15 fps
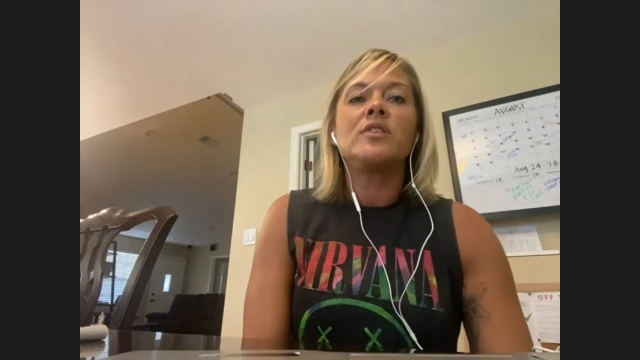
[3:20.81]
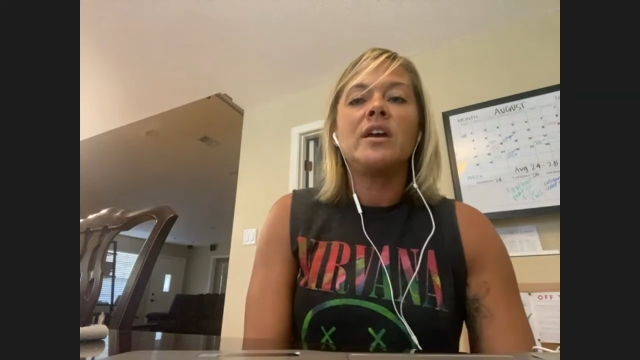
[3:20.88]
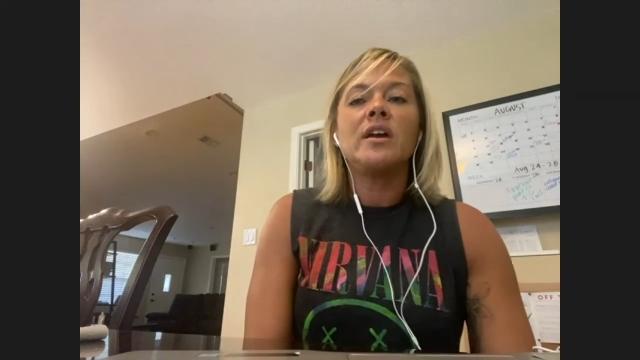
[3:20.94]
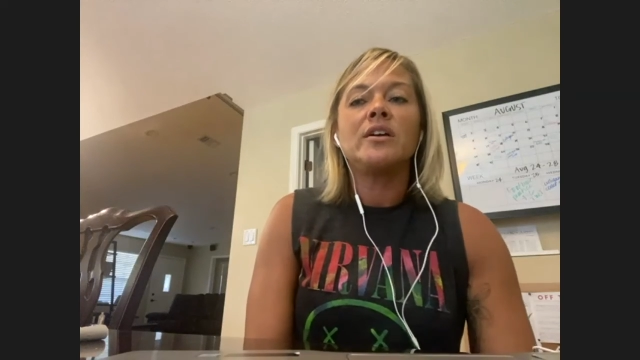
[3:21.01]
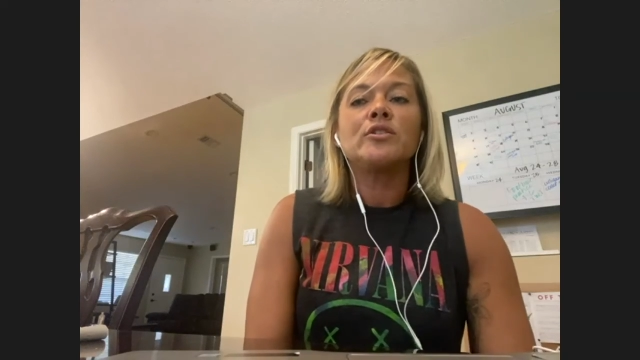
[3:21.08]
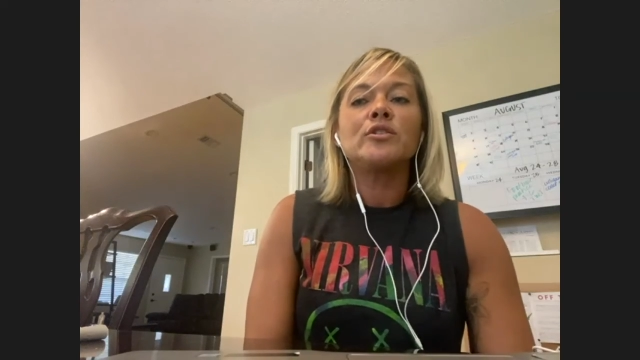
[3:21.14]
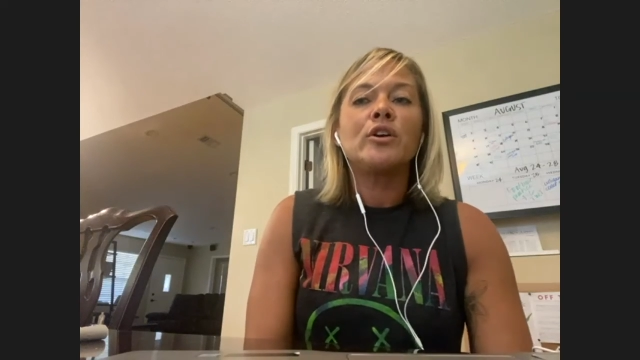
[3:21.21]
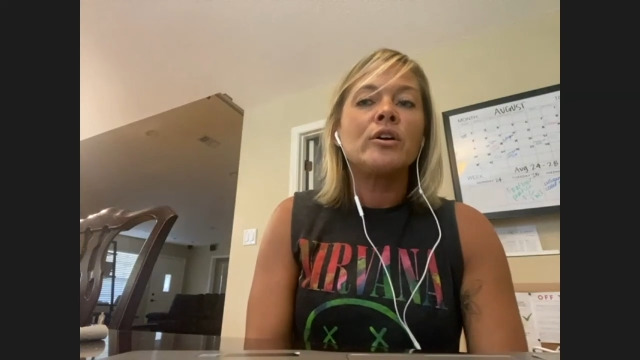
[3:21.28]

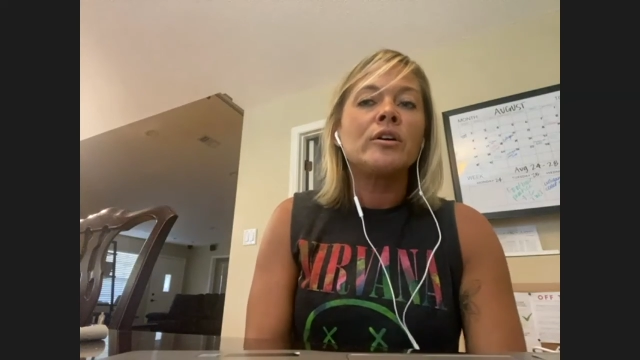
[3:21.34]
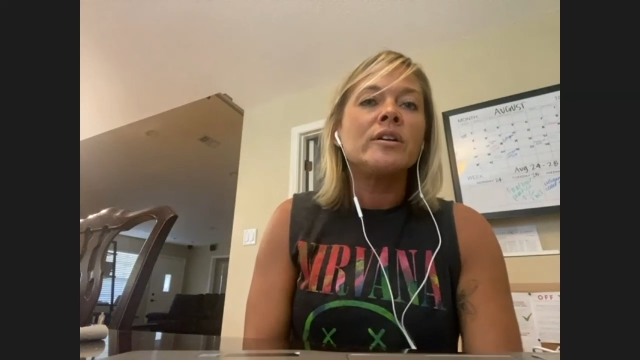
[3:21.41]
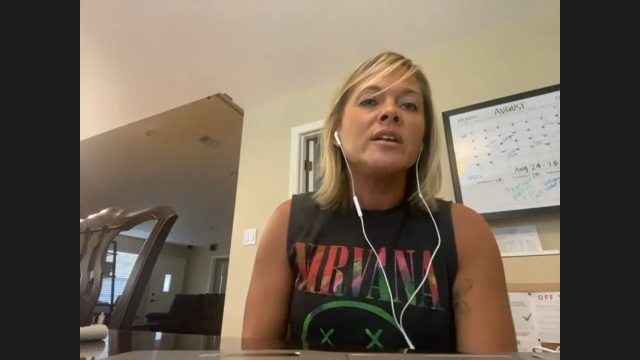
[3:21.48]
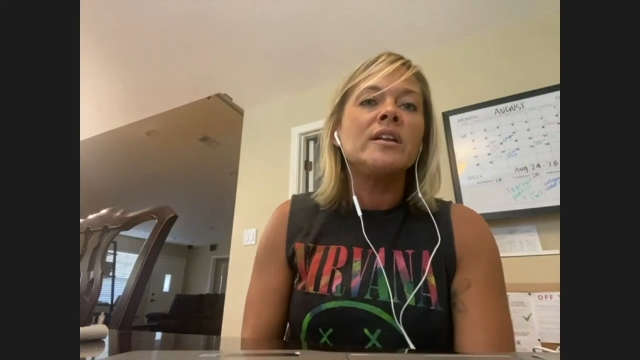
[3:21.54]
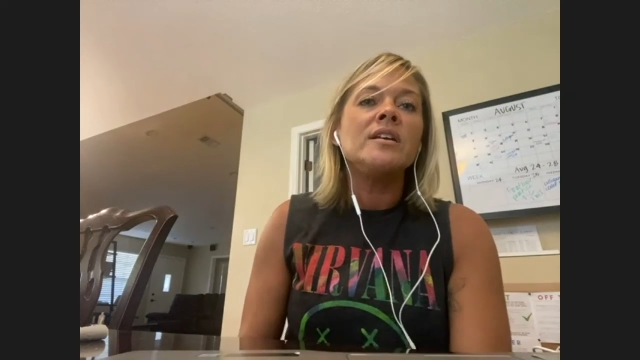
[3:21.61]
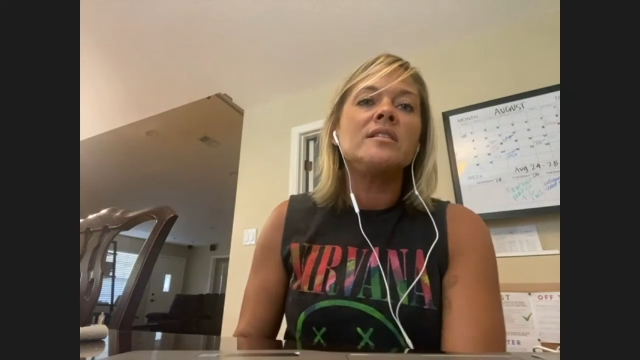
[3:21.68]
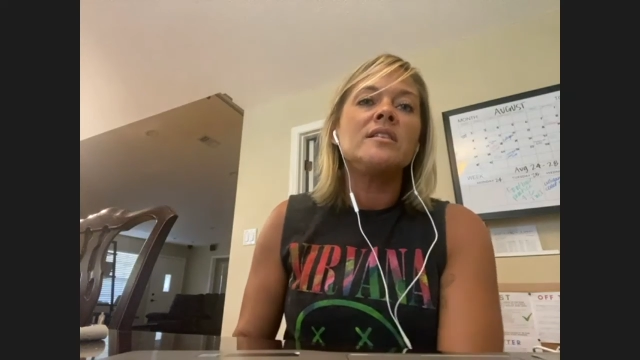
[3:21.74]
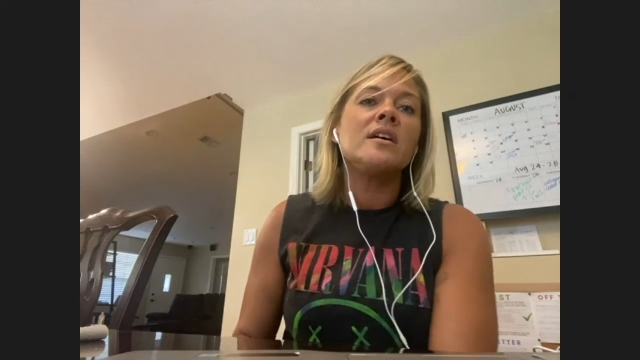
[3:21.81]
can't learn
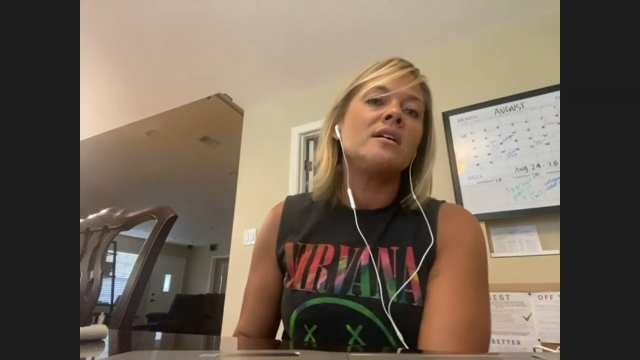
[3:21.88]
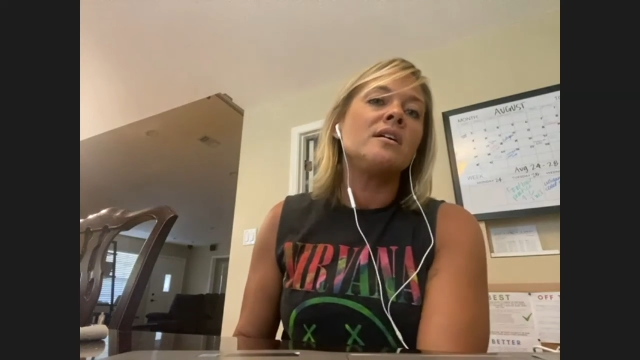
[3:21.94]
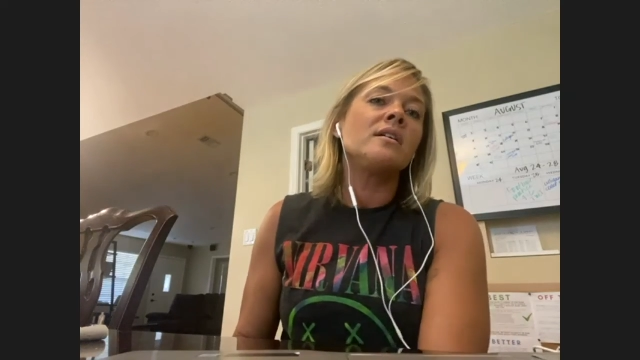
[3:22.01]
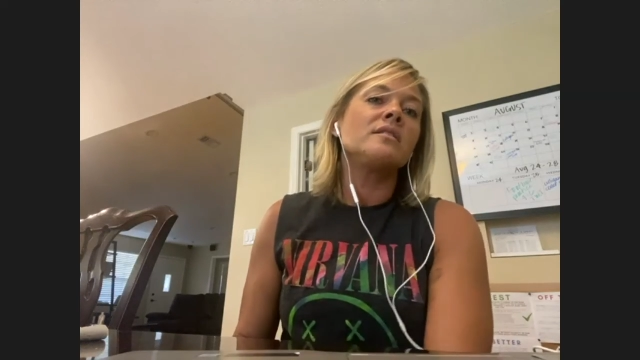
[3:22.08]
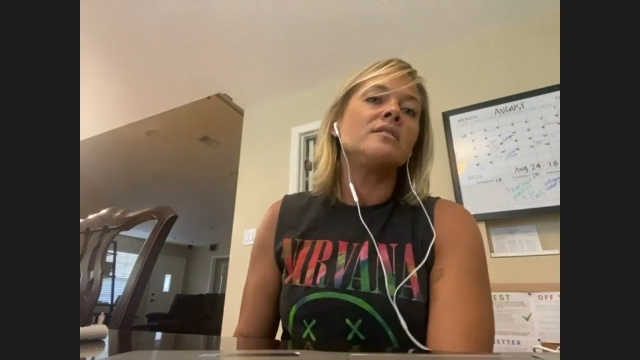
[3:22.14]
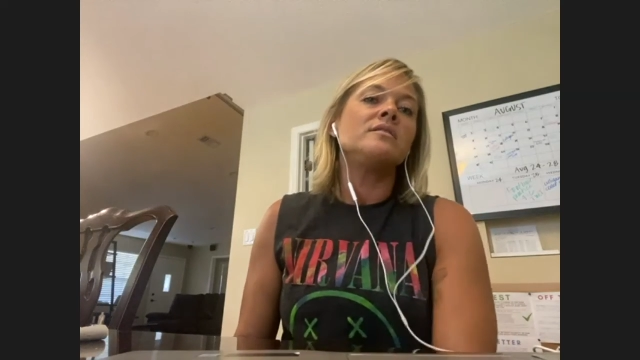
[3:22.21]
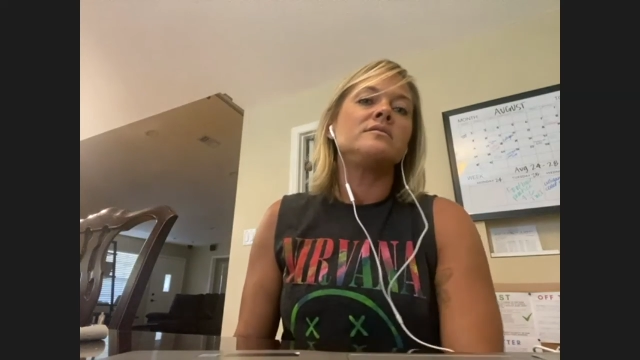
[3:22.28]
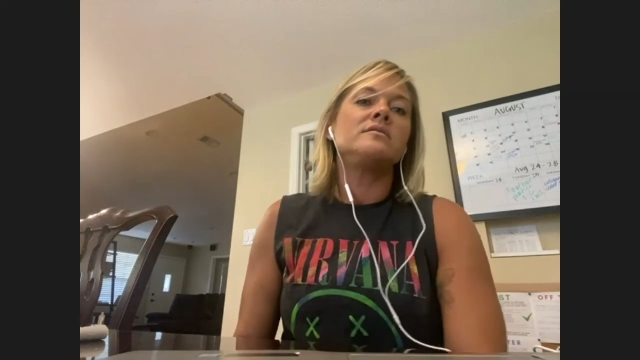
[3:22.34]
anything
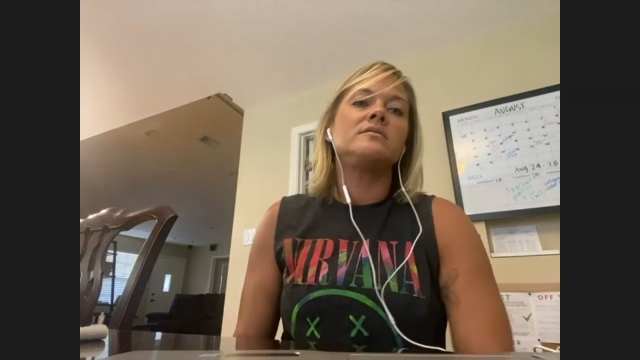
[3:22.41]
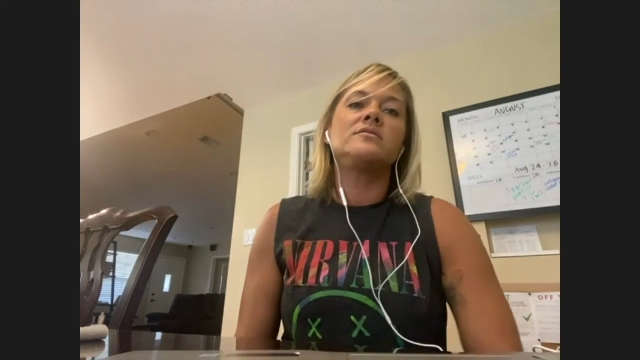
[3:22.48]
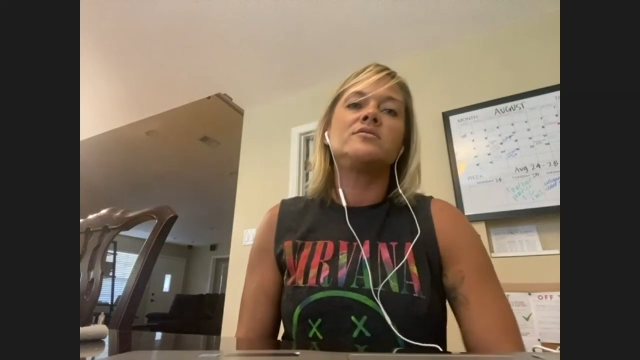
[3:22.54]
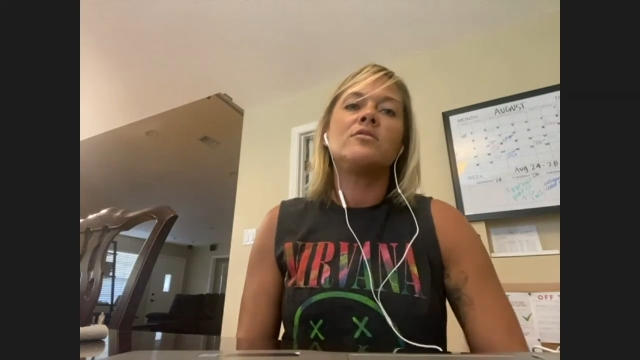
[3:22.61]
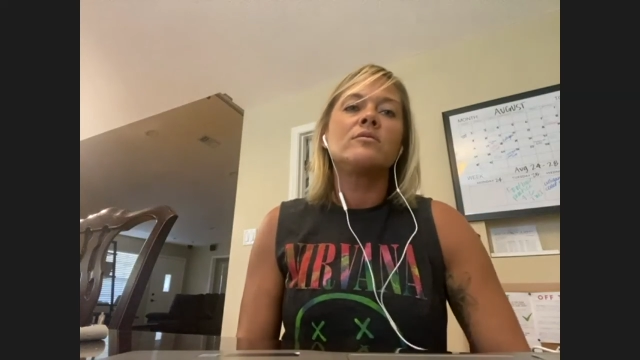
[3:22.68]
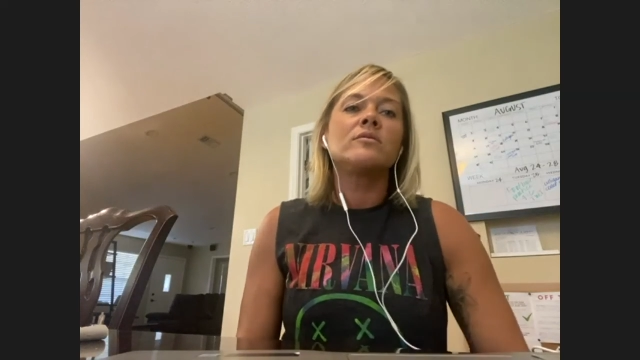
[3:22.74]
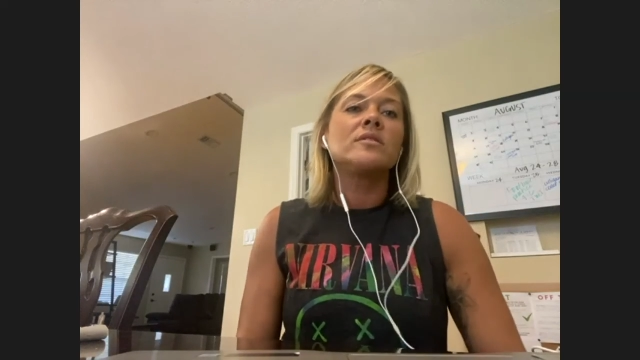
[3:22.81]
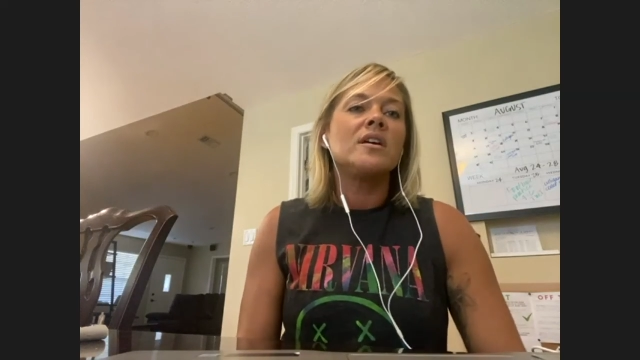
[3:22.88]

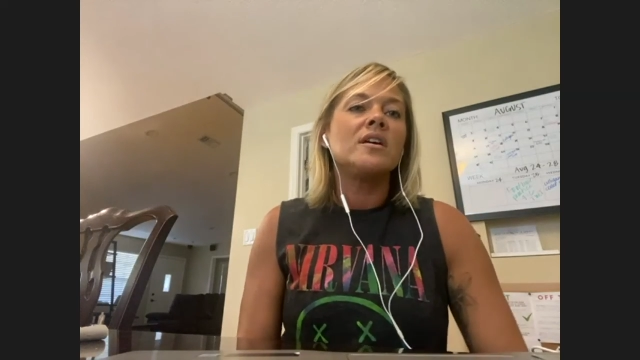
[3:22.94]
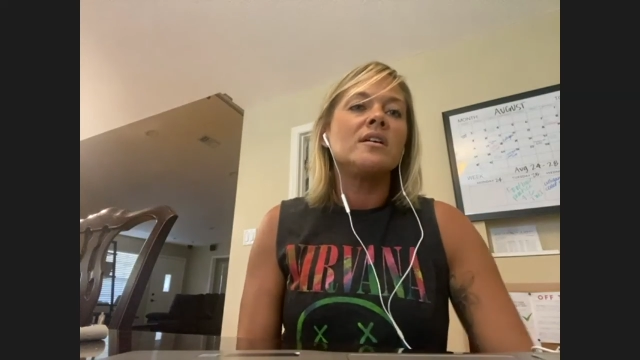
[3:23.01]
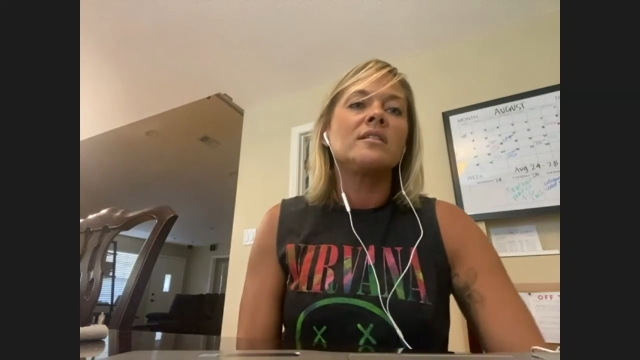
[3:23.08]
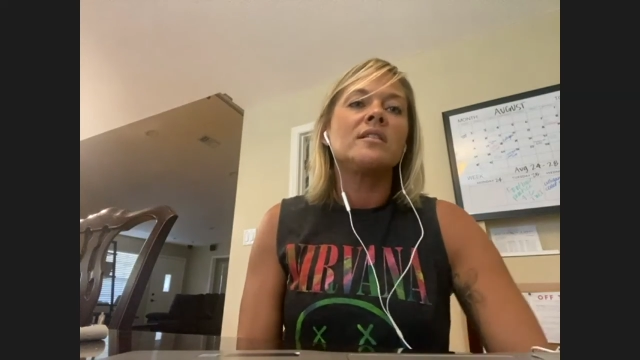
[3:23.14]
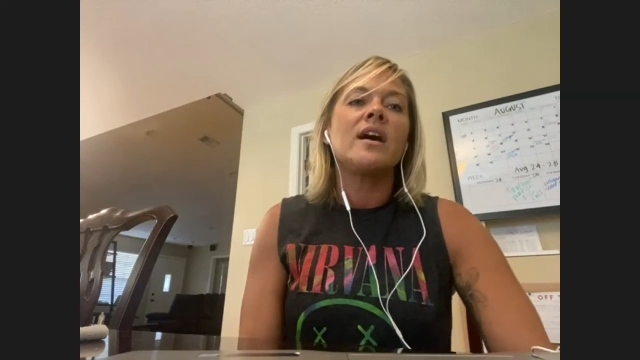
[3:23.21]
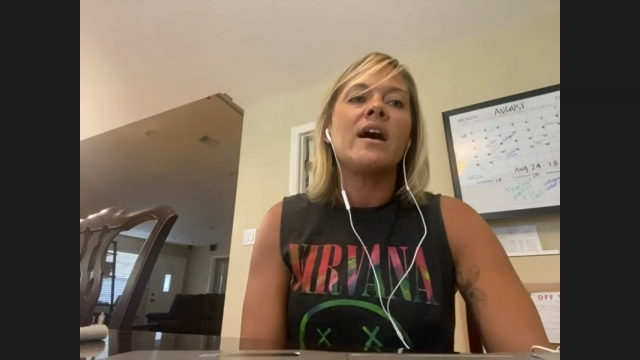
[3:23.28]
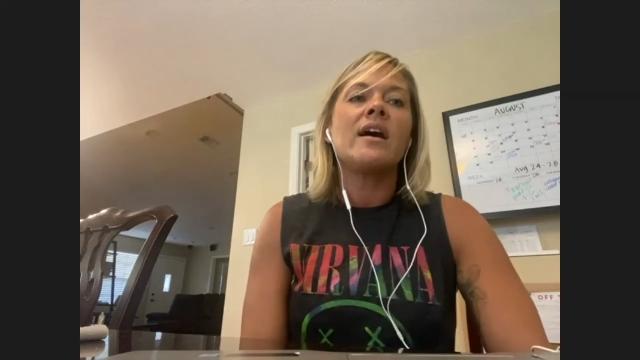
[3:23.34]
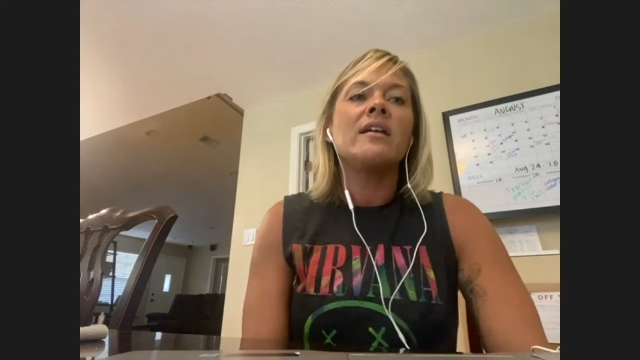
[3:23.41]
don't think
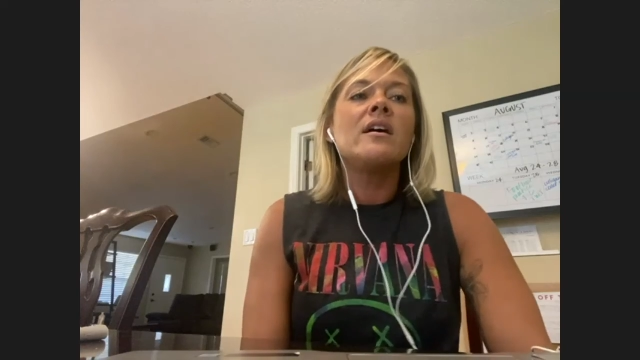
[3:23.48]
that